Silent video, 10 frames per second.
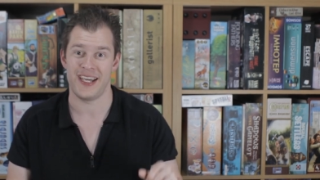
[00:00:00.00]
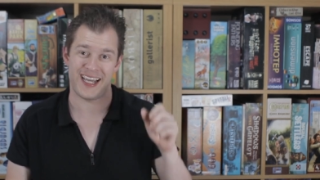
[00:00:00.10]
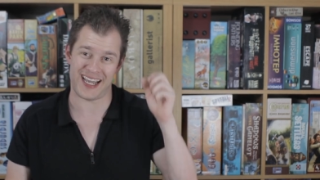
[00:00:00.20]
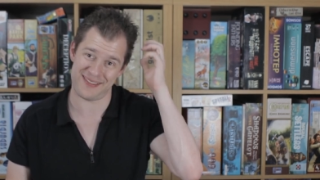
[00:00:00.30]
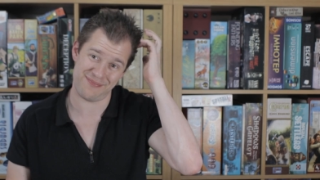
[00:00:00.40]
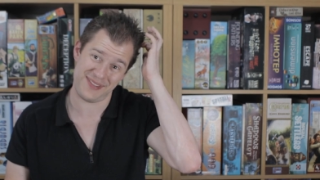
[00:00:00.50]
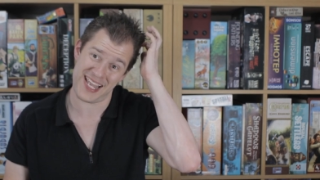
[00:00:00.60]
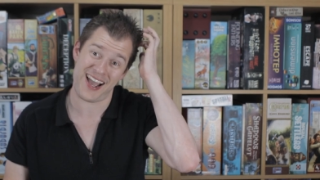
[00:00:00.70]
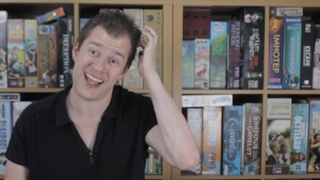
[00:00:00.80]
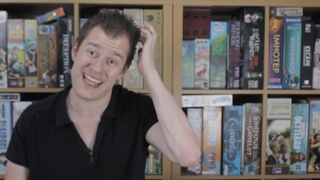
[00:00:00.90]
And
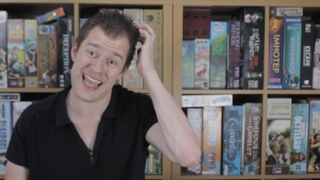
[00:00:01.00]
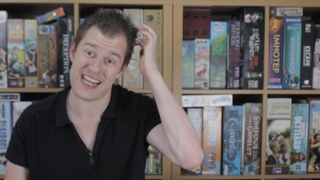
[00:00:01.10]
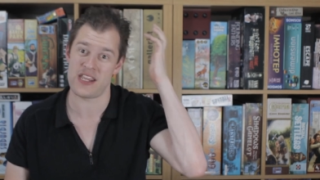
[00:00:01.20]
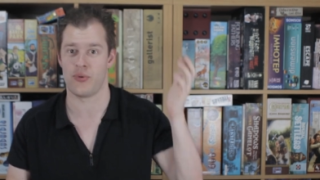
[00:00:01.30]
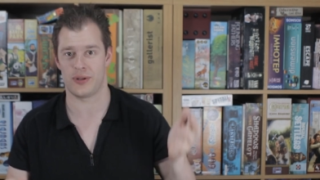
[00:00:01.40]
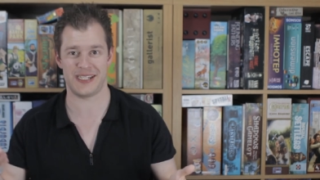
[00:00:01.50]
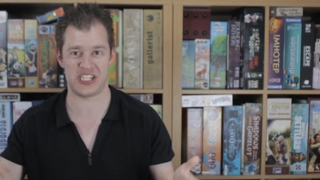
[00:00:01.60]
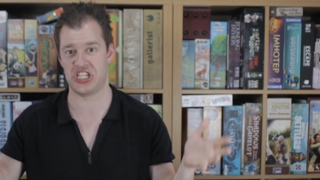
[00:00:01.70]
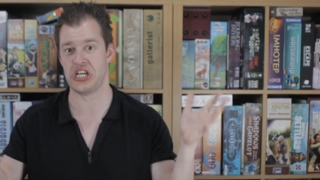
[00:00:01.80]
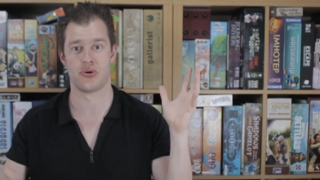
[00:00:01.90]
yeah, I get it, you want to be
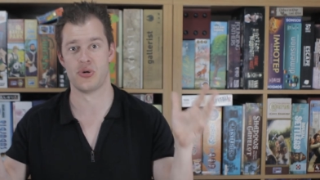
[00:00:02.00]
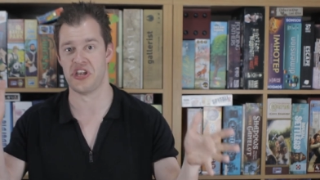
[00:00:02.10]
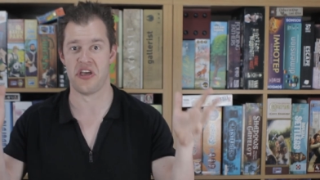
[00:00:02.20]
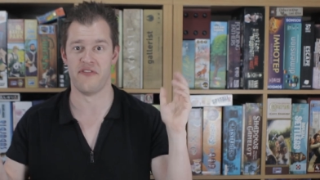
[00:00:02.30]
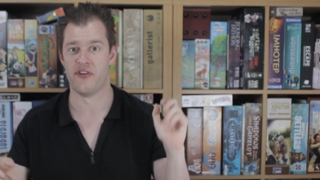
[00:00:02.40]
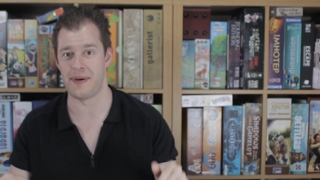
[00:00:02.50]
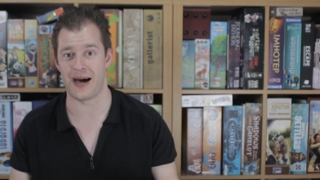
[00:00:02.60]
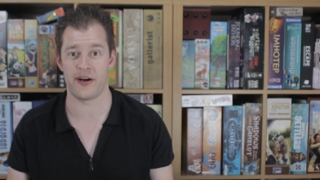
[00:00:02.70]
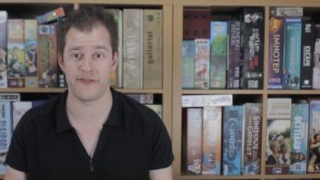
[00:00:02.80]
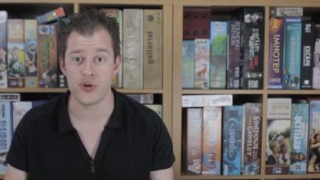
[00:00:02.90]
secretive
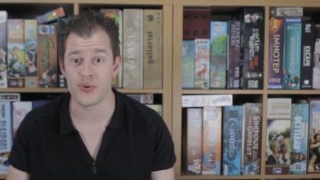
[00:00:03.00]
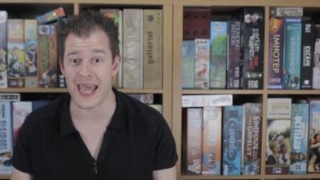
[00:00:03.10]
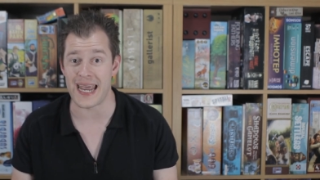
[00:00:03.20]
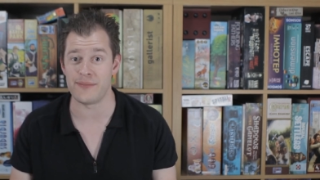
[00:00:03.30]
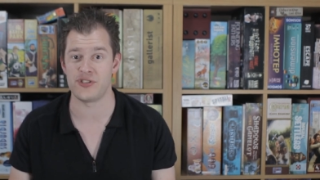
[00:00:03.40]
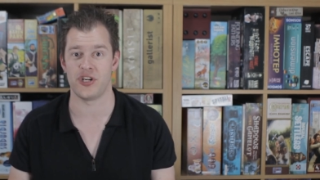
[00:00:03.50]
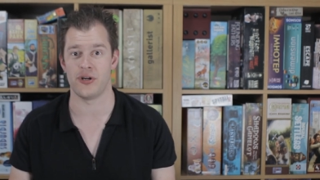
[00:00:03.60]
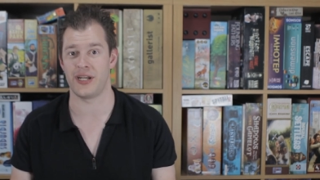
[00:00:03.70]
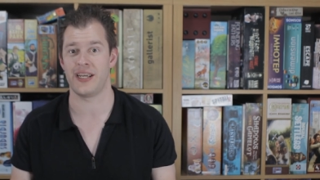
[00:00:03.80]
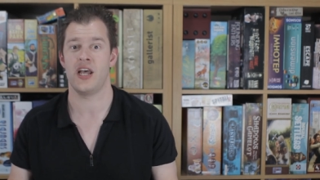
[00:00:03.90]
about a few games, you know,
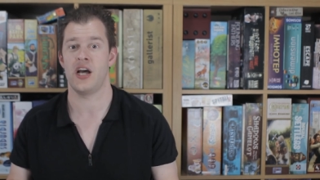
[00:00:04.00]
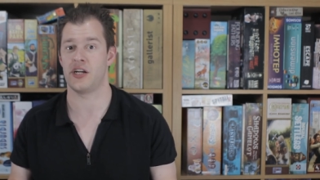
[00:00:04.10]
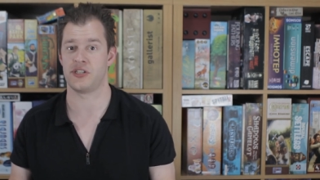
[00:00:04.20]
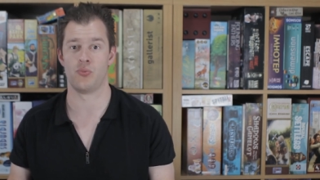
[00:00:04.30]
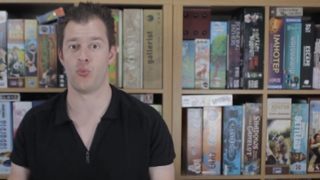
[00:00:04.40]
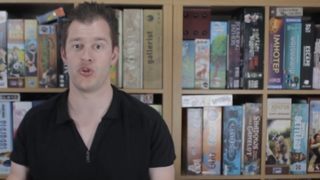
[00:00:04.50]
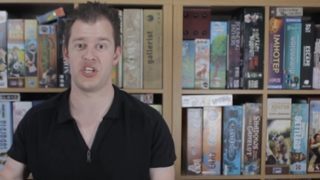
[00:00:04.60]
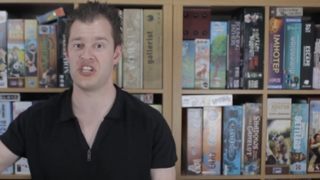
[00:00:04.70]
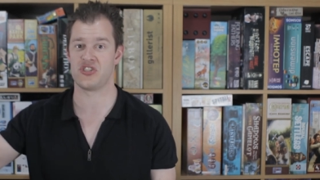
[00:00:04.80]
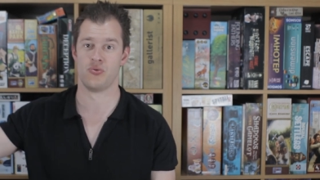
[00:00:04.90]
like, I didn't want
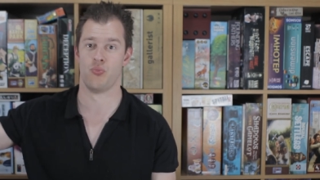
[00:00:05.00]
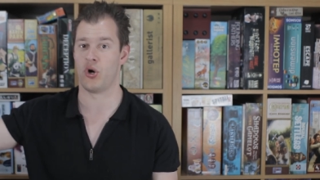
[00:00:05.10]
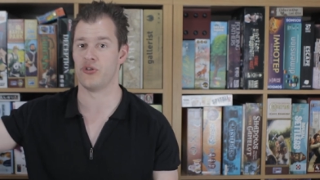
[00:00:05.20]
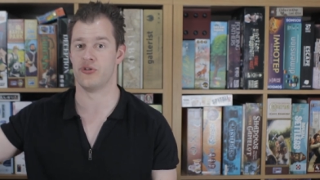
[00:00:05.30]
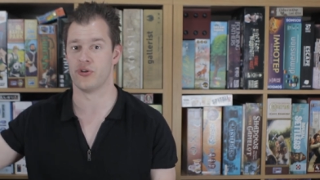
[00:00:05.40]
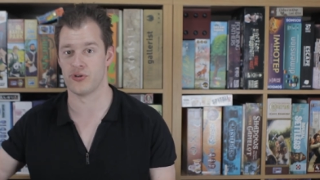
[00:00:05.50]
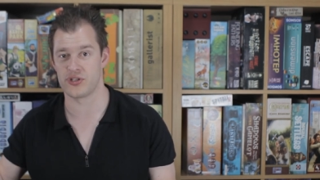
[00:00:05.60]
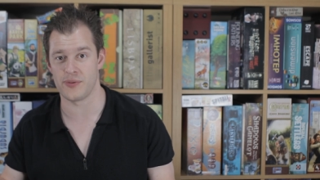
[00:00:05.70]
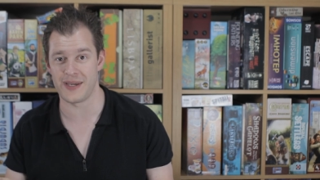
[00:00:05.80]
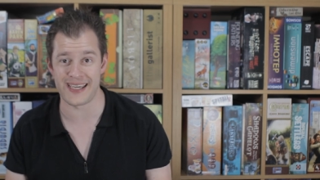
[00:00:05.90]
Eastern Wonders
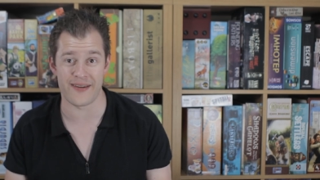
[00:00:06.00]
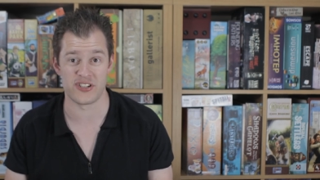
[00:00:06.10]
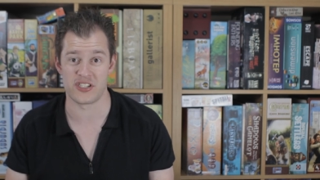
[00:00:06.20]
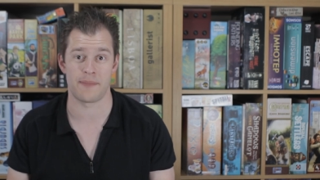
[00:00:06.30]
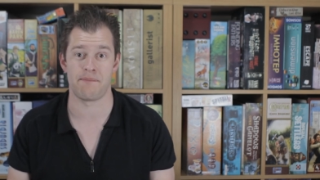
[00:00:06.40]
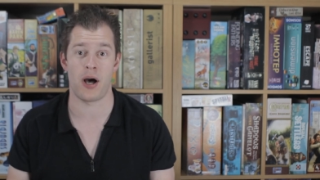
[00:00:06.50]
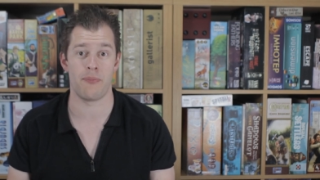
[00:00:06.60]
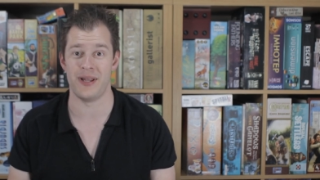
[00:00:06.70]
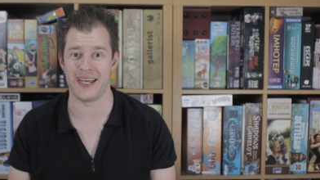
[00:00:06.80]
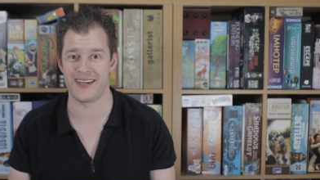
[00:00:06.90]
to be given to the
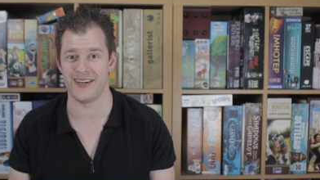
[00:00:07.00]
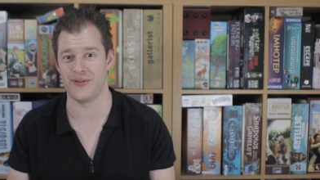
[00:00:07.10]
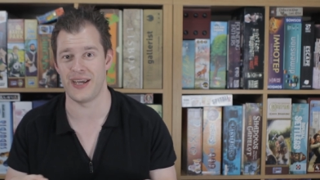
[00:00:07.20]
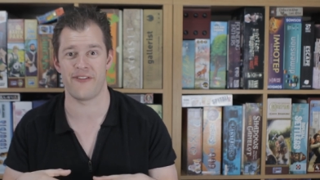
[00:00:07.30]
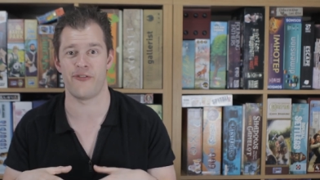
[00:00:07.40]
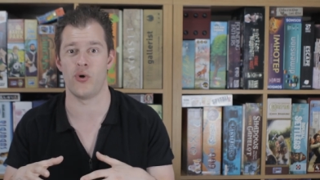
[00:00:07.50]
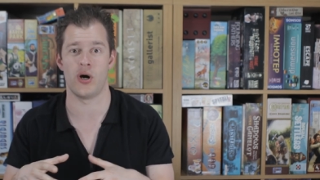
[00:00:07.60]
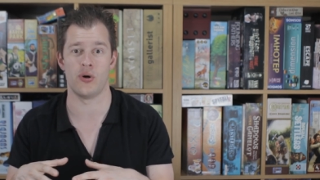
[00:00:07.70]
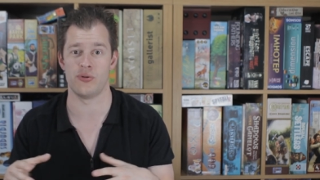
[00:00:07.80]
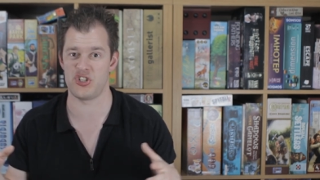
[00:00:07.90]
public, you know, therefore
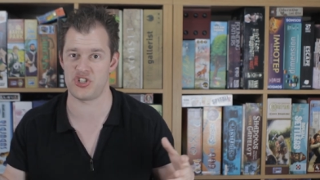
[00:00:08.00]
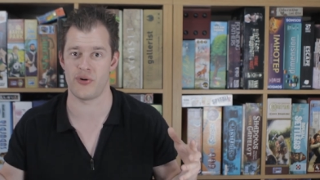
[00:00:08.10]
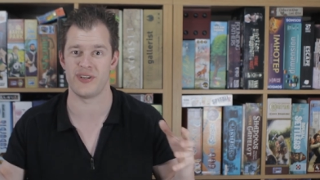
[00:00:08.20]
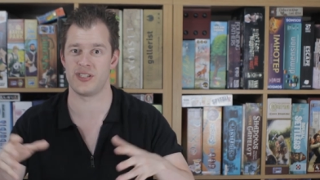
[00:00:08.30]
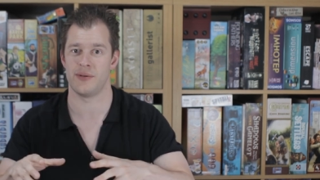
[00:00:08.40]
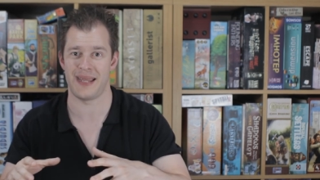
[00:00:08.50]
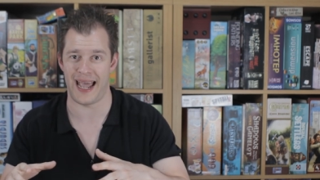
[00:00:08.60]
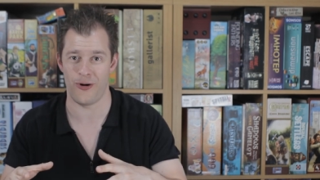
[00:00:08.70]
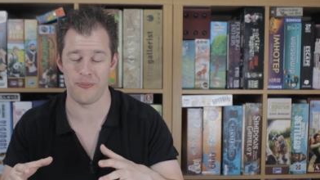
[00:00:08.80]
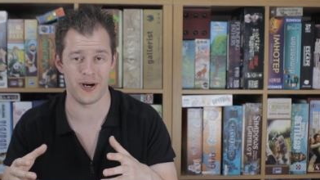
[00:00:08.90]
I'll only show it to them
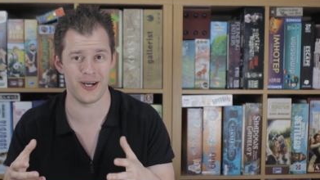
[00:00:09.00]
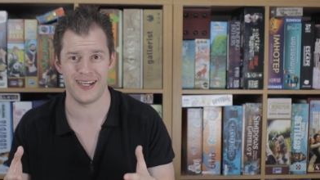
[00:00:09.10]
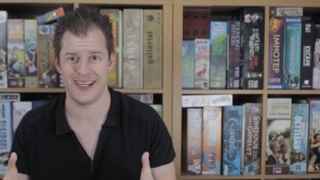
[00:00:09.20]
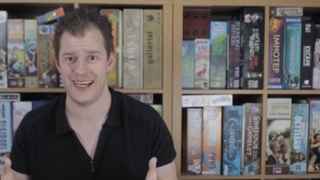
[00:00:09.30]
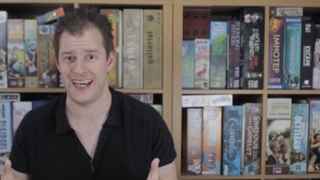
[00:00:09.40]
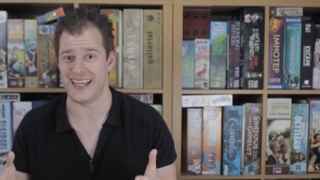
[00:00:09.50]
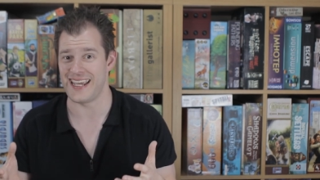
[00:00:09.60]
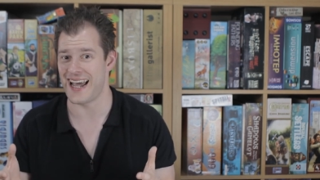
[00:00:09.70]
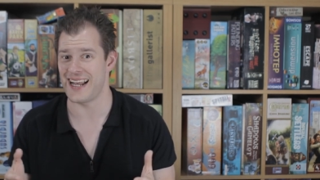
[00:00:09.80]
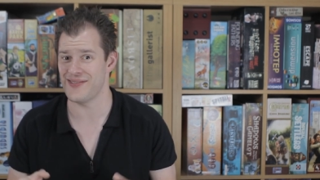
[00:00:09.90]
now, but you
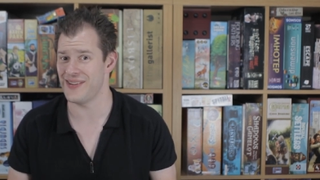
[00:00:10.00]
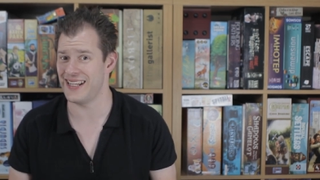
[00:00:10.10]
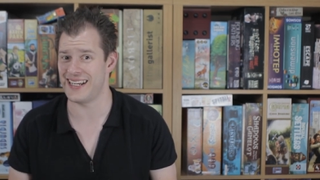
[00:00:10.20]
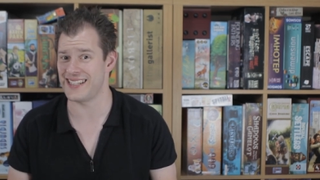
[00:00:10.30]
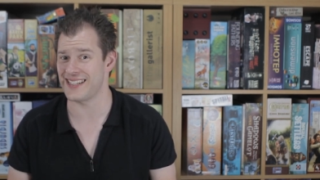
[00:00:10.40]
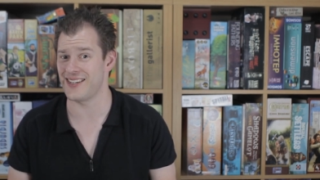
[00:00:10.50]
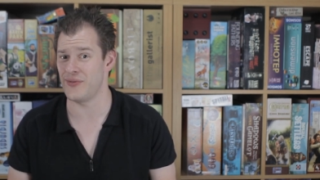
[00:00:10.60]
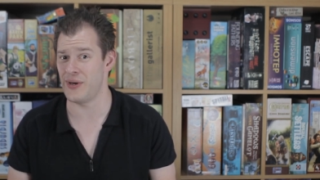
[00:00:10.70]
gotta realize that's gonna